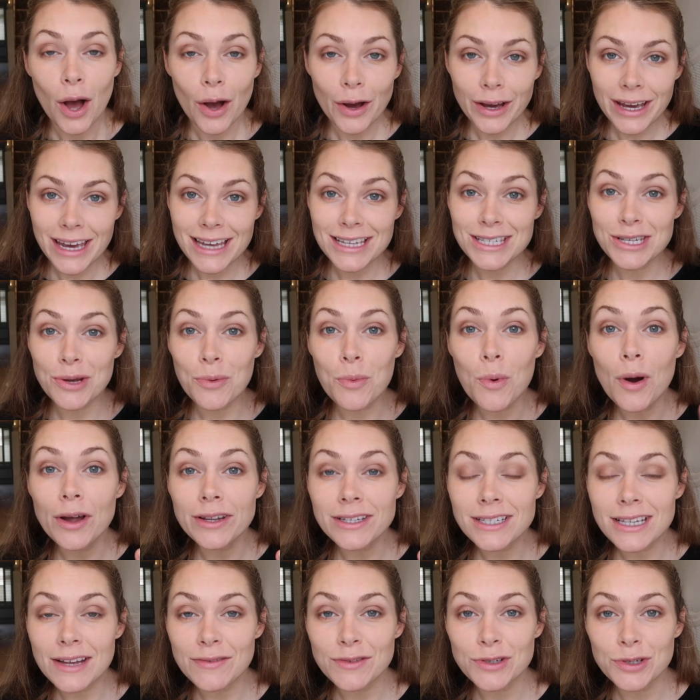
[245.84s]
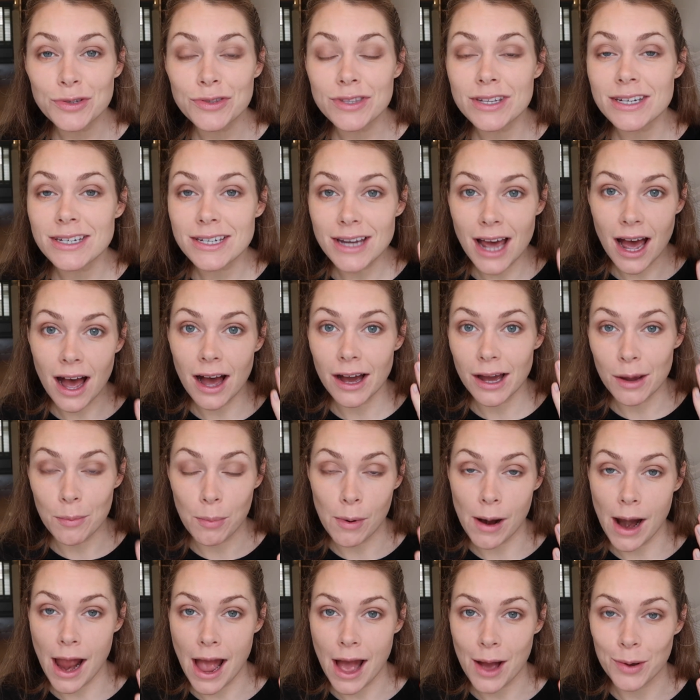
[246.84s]
Okay, so once I've done the darker
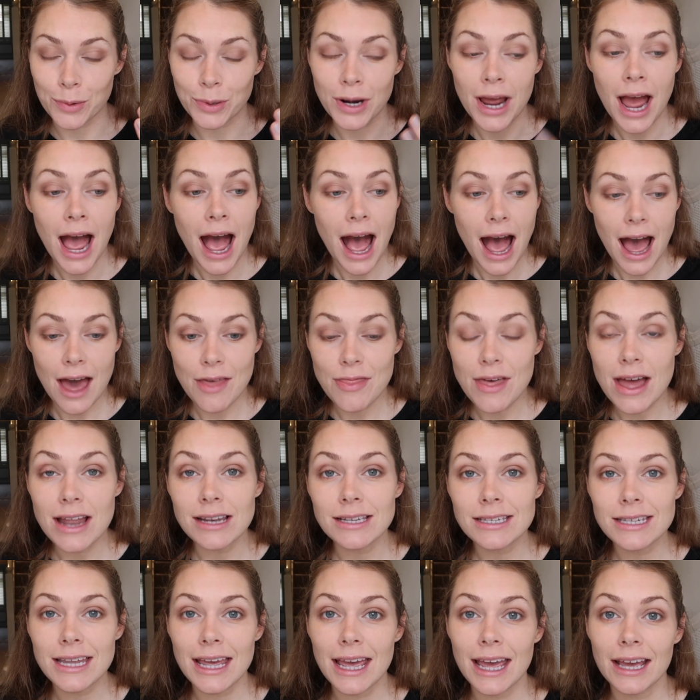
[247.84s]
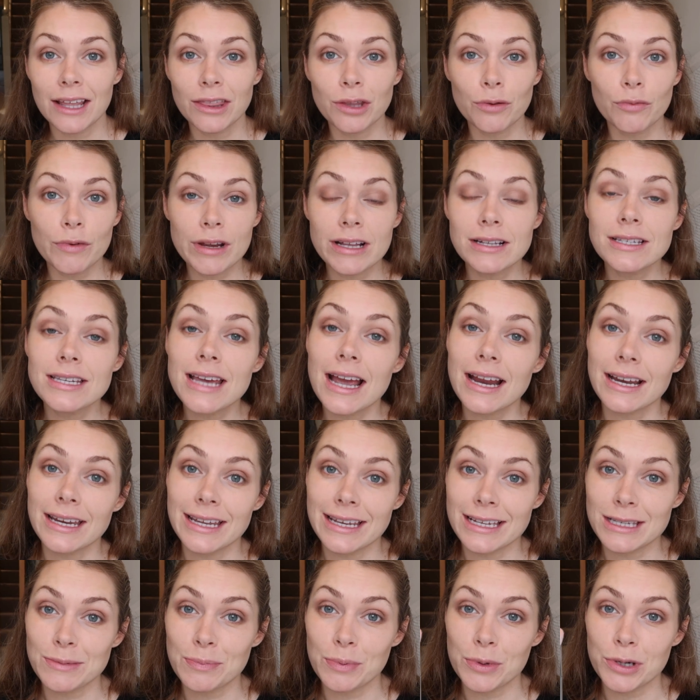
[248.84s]
brown, I then take the Real
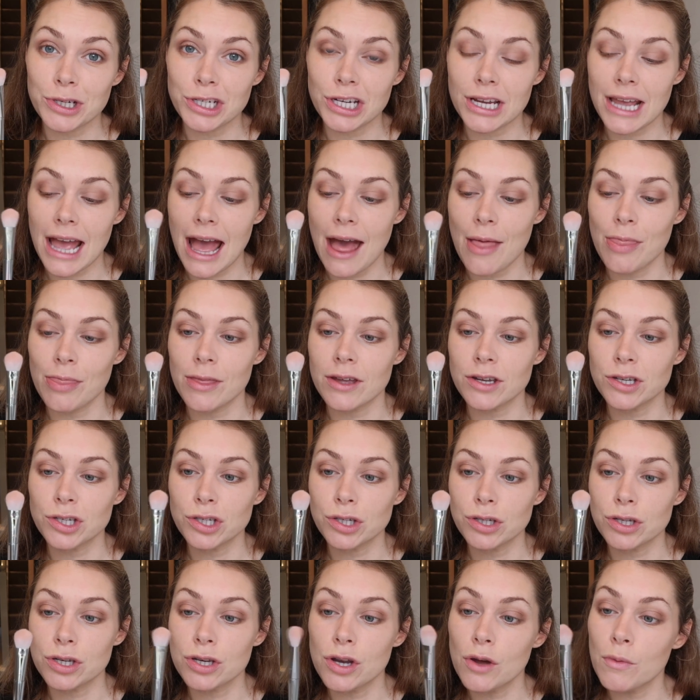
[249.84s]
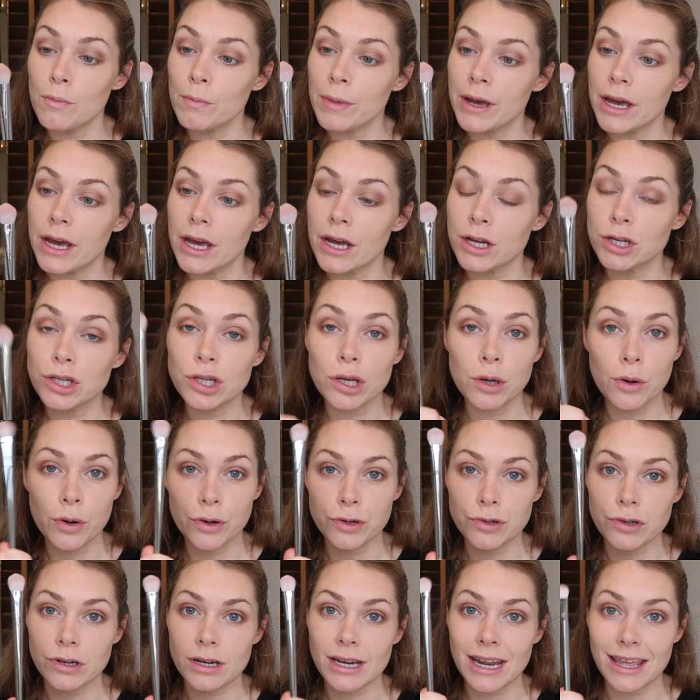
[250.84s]
Techniques brush again, the number
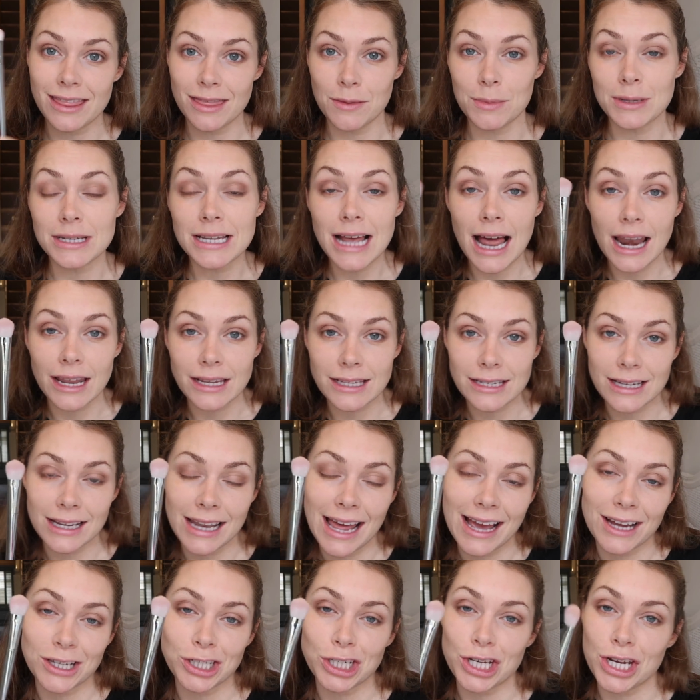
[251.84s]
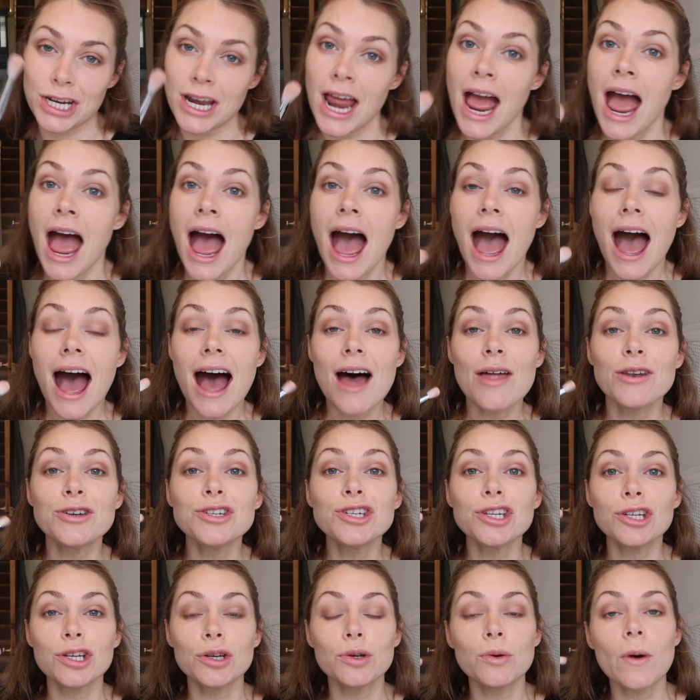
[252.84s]
200 in the Metallics collection, and
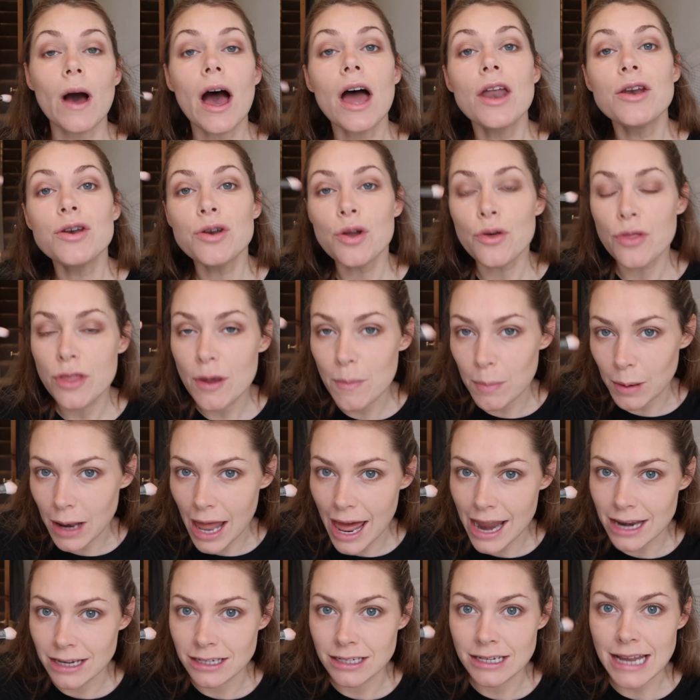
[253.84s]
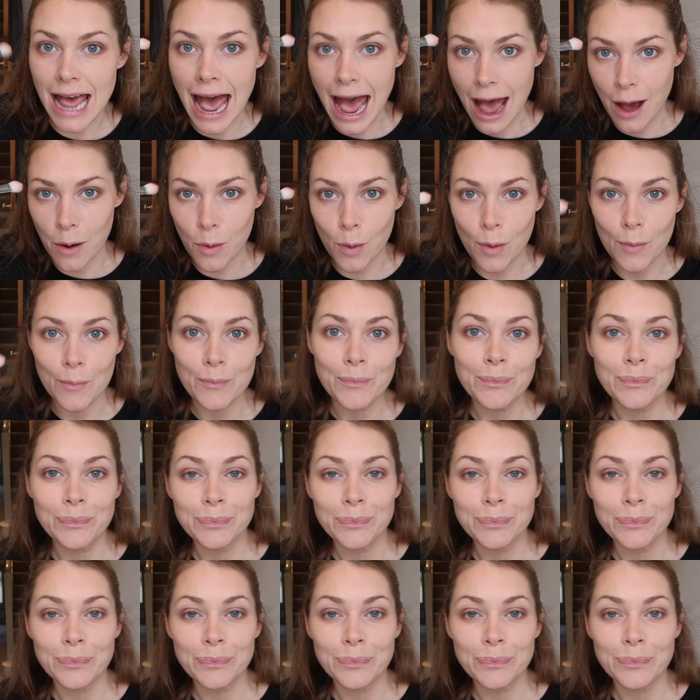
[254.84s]
do another blend out.